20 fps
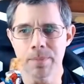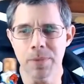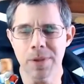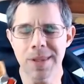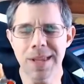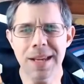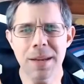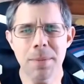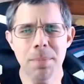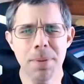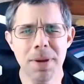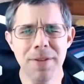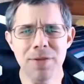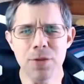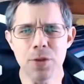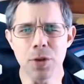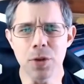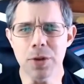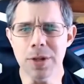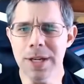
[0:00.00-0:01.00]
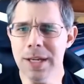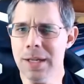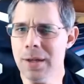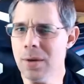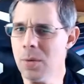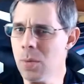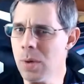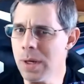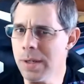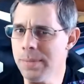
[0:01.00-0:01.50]
like a beef jerky in a
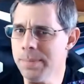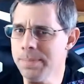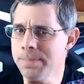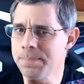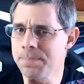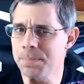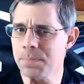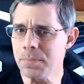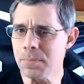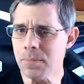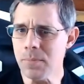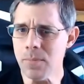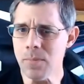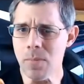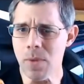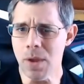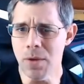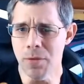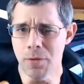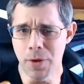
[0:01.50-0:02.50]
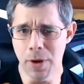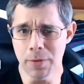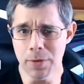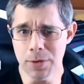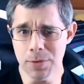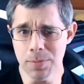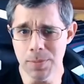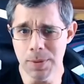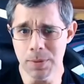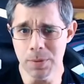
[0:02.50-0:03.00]
way. If you ever
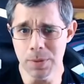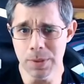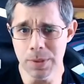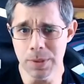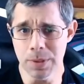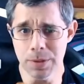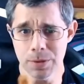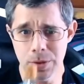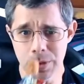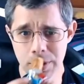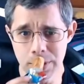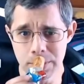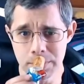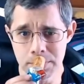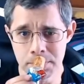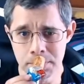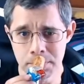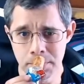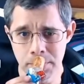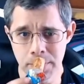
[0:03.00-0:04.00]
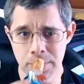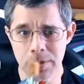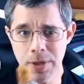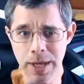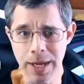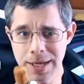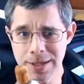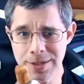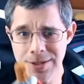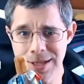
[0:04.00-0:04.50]
smell one of those, it
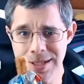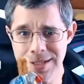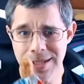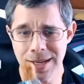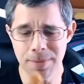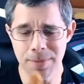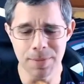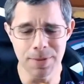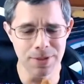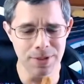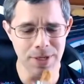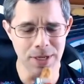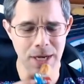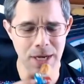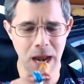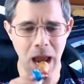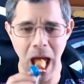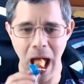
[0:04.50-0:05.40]
has that type of scent.